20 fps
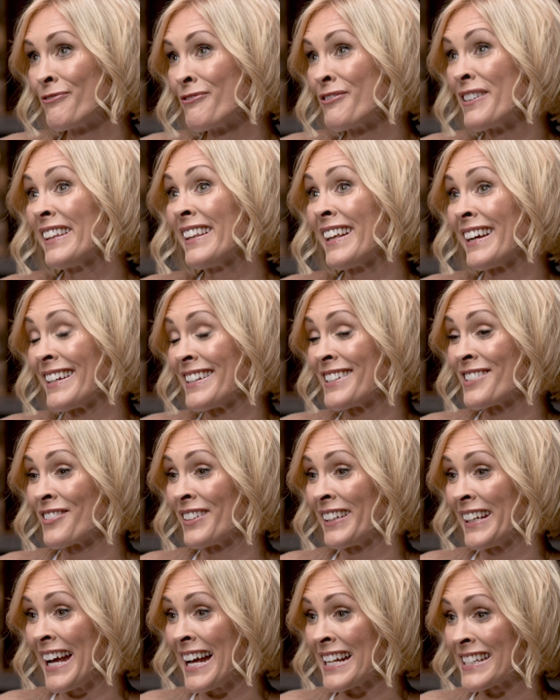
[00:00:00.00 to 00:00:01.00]
realized
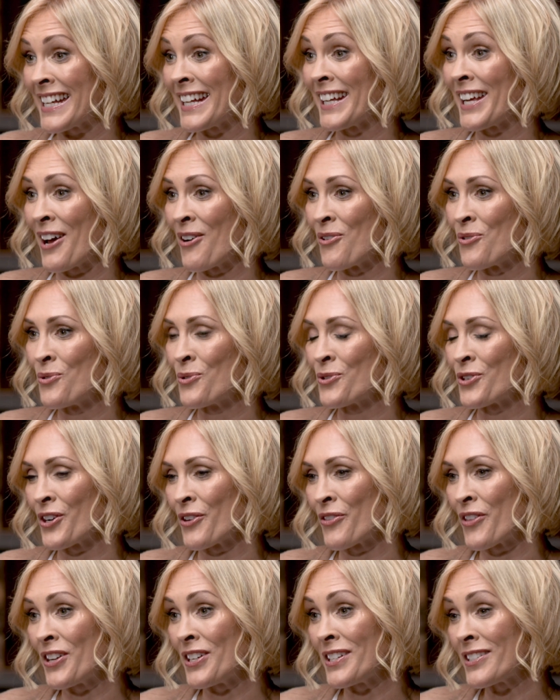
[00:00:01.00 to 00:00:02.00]
really as I get
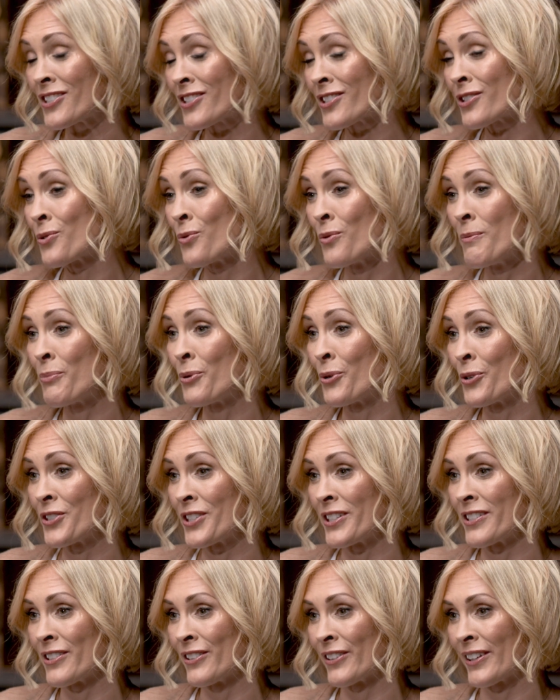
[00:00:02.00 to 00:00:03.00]
older that it's so
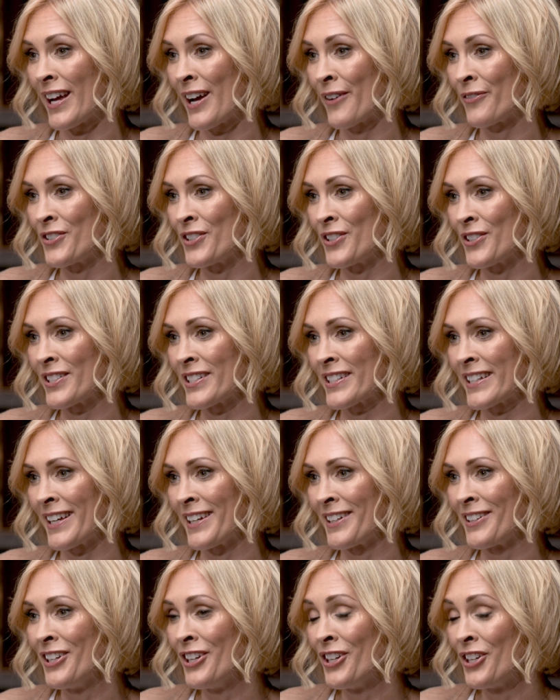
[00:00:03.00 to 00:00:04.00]
important to look after your
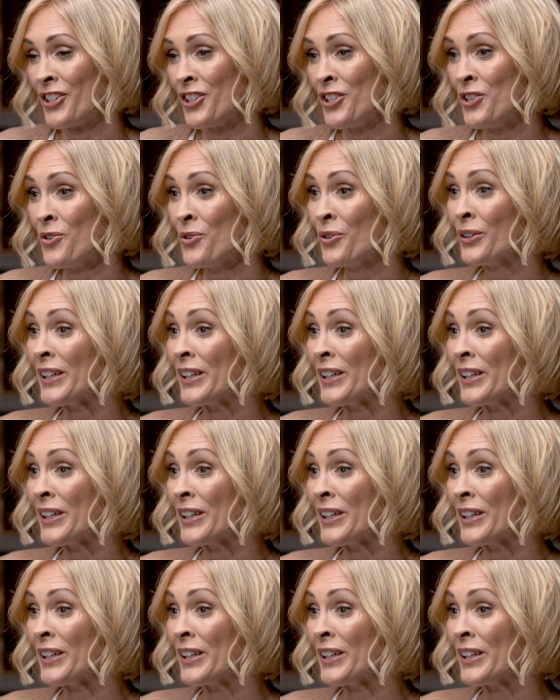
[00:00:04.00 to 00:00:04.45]
skin. You